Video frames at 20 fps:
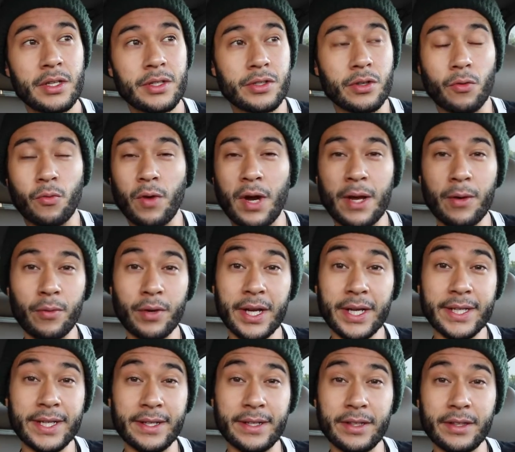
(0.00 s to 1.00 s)
to right when
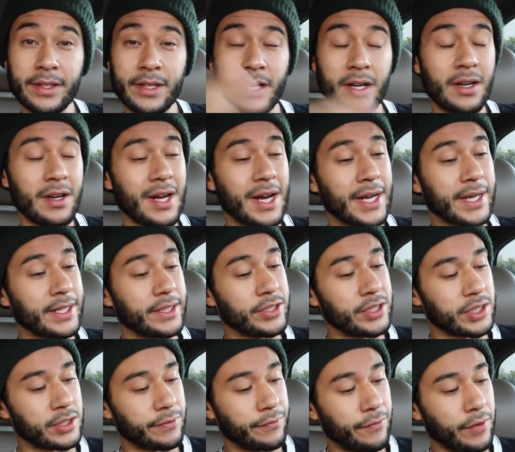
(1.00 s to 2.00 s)
I get in there, I can
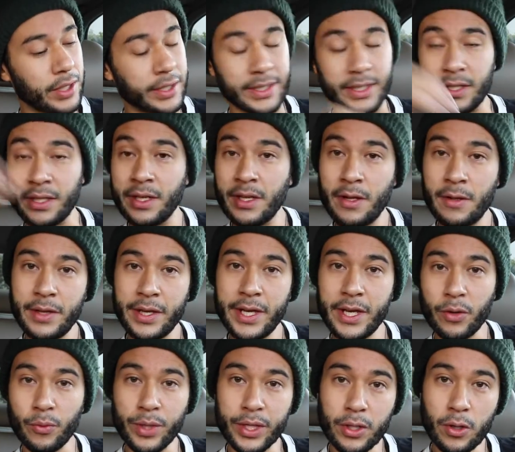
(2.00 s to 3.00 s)
just fucking
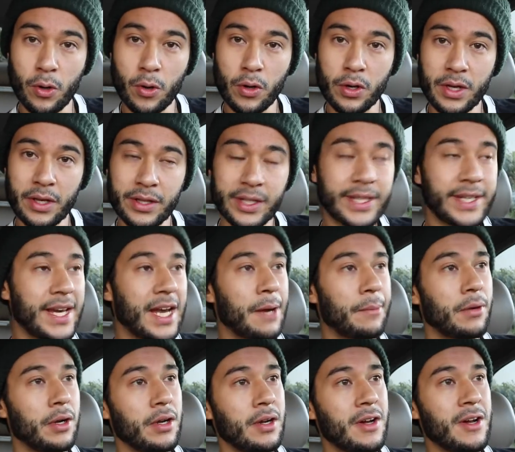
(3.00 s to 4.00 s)
hit record on the
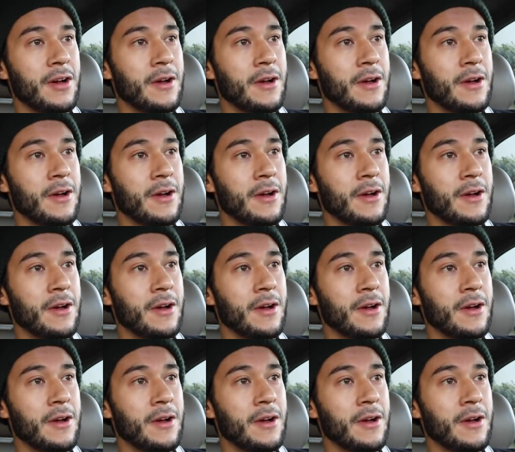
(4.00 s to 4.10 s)
camera